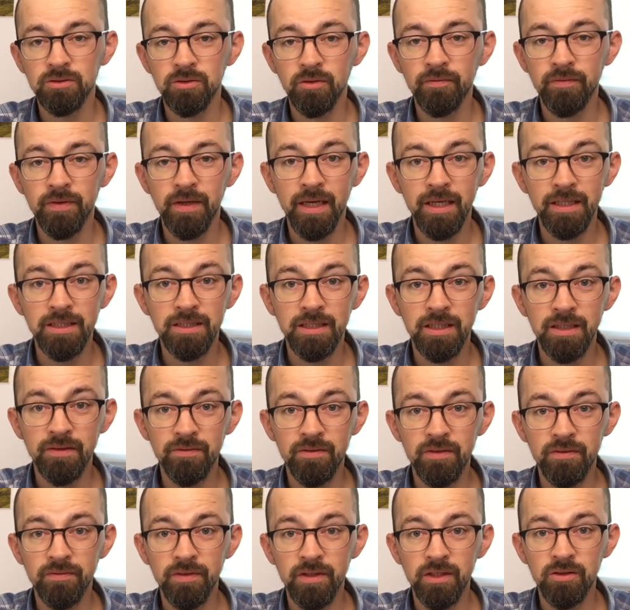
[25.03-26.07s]
Don't forget to give
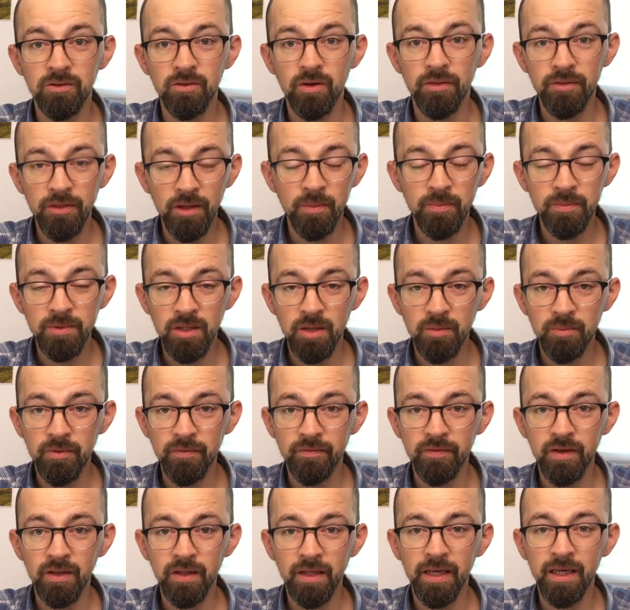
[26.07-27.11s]
the video a thumbs up
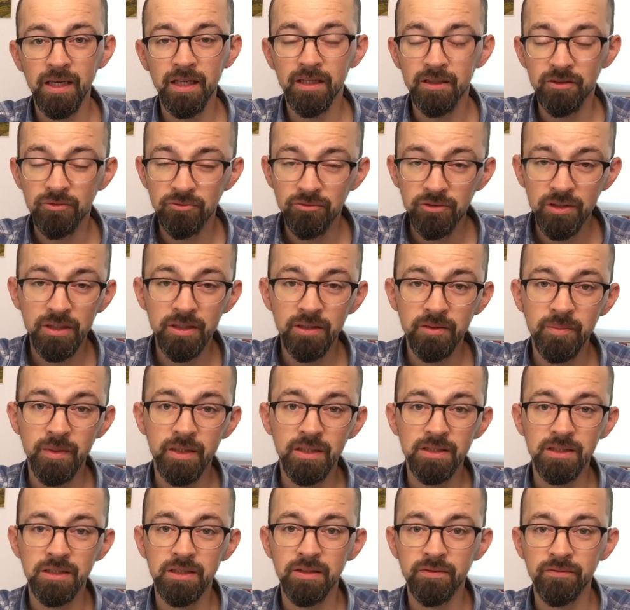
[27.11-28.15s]
if you like it, it really
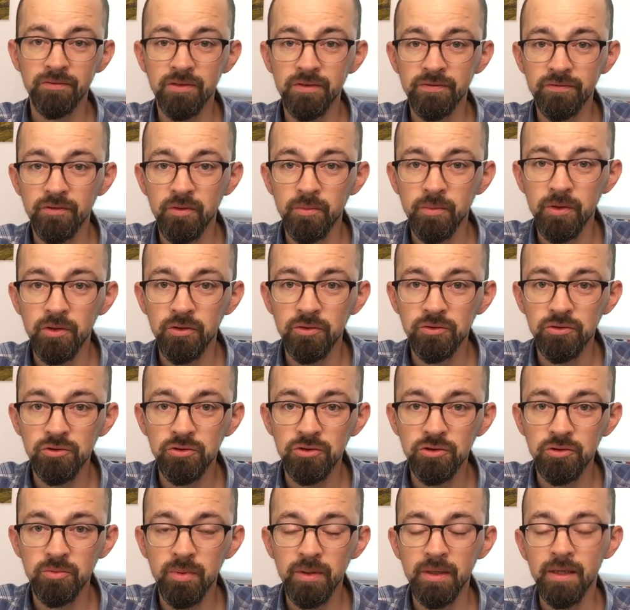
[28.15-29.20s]
makes a difference for me on
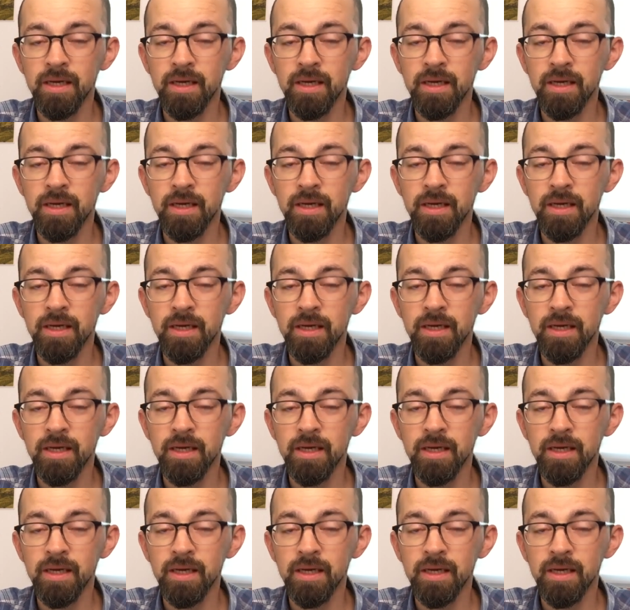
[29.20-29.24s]
YouTube.